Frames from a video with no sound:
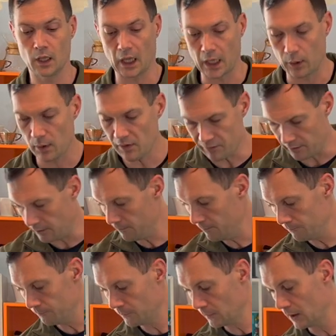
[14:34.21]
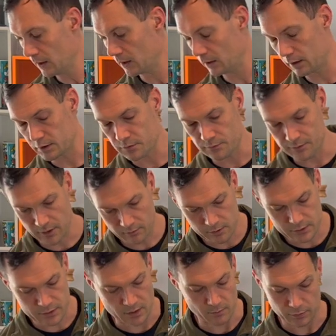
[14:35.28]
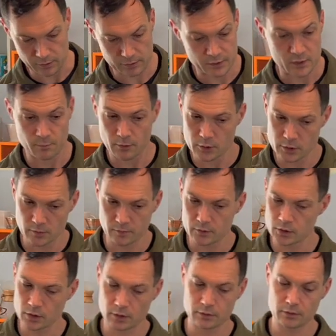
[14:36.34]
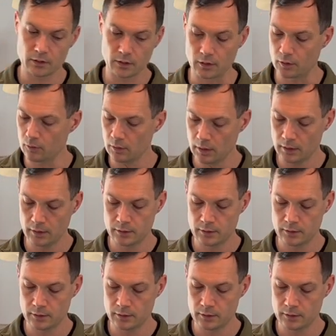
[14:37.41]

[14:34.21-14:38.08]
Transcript: However, it's very simple, especially in the John Doe,